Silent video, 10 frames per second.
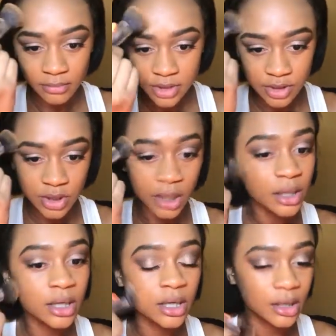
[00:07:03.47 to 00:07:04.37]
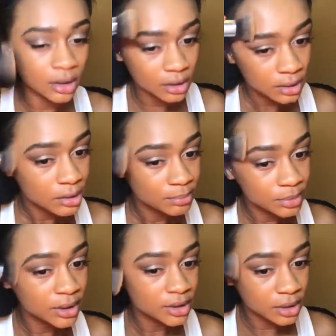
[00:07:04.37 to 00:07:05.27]
I'm just trying to get it
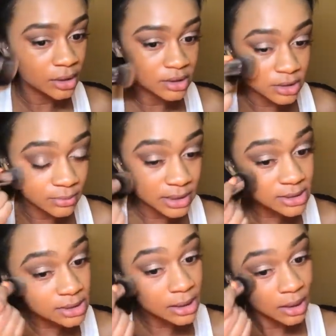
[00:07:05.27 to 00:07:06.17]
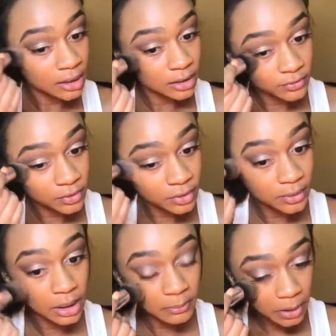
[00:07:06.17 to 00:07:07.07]
blended into my skin, if you know
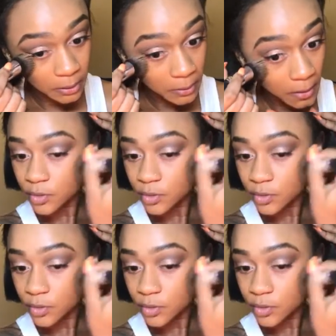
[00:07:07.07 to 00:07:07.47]
what I mean.